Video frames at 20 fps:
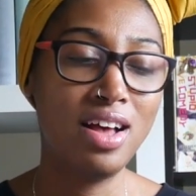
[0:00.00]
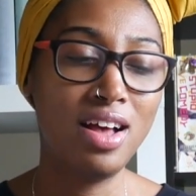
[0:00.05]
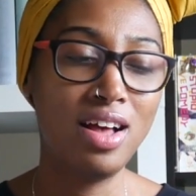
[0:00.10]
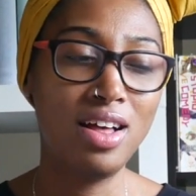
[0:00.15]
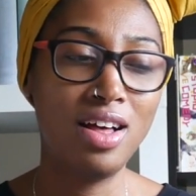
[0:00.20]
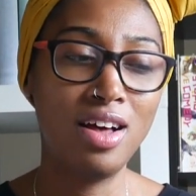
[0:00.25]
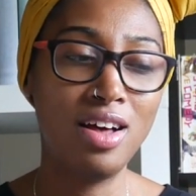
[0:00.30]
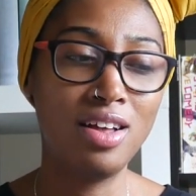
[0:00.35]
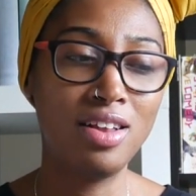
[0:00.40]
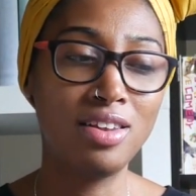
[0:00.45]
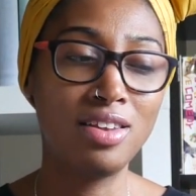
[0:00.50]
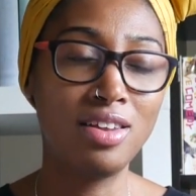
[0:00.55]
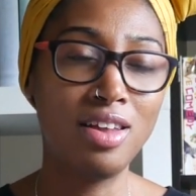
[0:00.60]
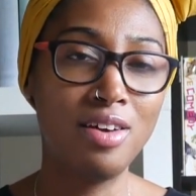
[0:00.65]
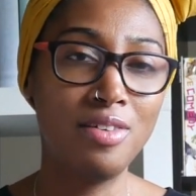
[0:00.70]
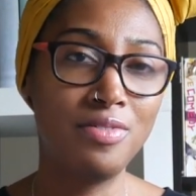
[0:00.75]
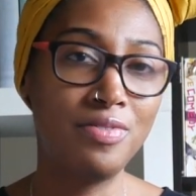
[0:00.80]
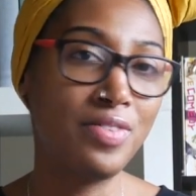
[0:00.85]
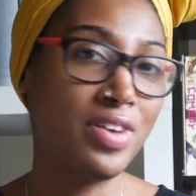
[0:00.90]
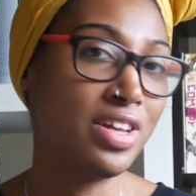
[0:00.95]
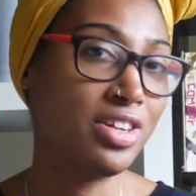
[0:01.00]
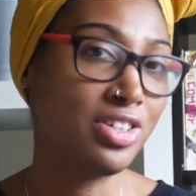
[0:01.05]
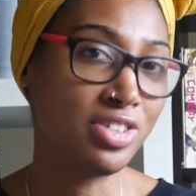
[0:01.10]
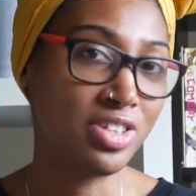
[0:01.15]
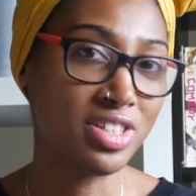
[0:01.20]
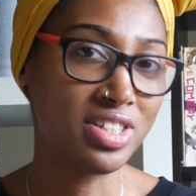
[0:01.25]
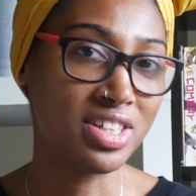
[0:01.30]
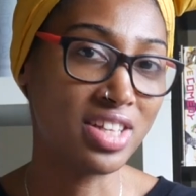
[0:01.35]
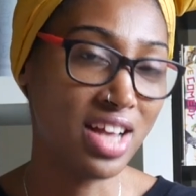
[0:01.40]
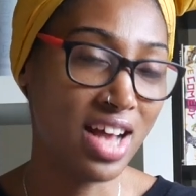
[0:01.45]
love
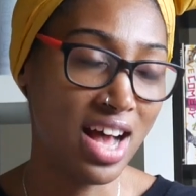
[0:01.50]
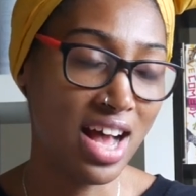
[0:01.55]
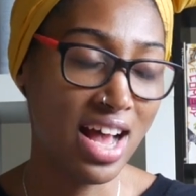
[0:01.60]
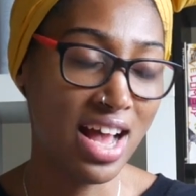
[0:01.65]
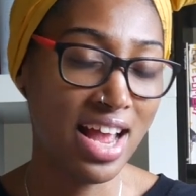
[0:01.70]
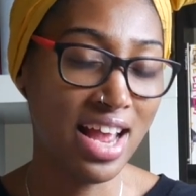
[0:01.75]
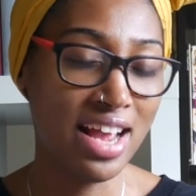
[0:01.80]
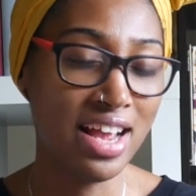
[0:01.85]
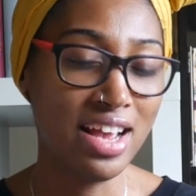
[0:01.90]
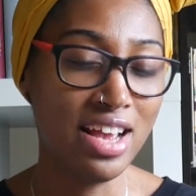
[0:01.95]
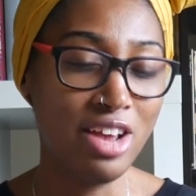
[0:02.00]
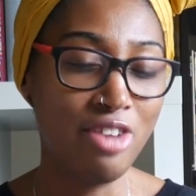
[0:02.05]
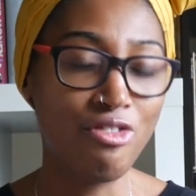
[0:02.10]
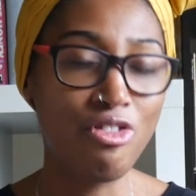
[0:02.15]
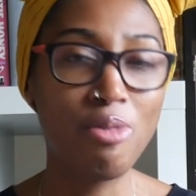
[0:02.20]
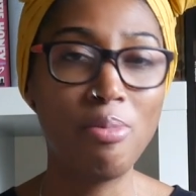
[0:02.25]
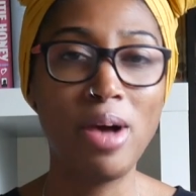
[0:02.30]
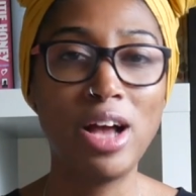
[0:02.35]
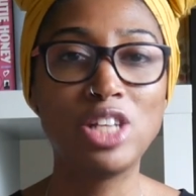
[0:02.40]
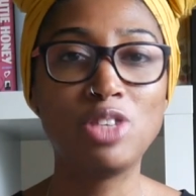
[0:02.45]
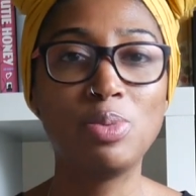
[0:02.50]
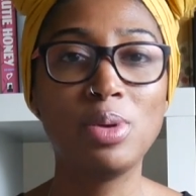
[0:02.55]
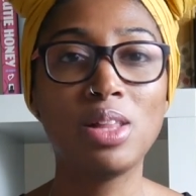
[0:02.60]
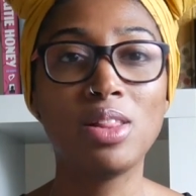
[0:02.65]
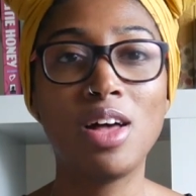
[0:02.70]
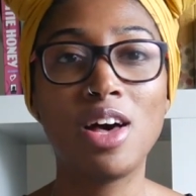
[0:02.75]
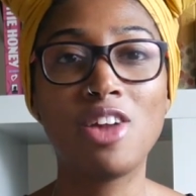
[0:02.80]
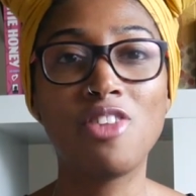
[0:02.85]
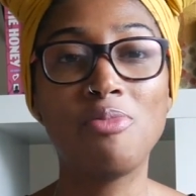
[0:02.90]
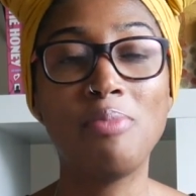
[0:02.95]
interest guy, reminds me a
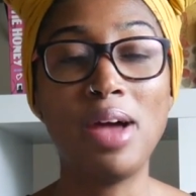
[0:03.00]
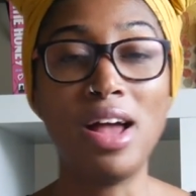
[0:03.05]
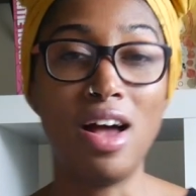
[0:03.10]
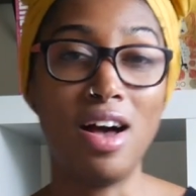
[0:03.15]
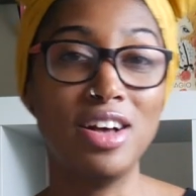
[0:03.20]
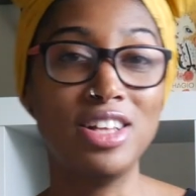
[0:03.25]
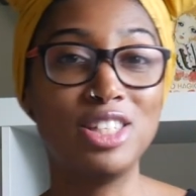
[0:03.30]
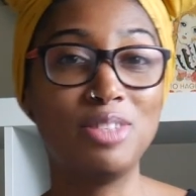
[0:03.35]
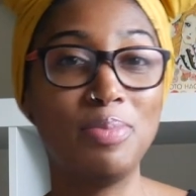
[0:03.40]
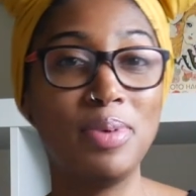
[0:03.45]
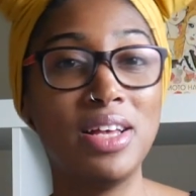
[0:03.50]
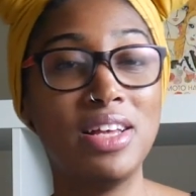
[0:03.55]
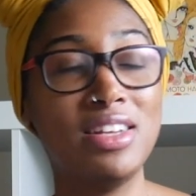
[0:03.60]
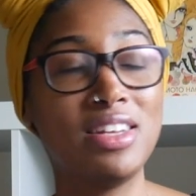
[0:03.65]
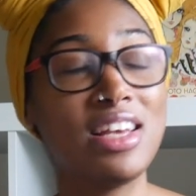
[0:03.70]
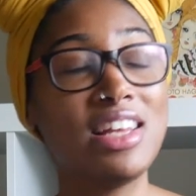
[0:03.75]
lot of my husband.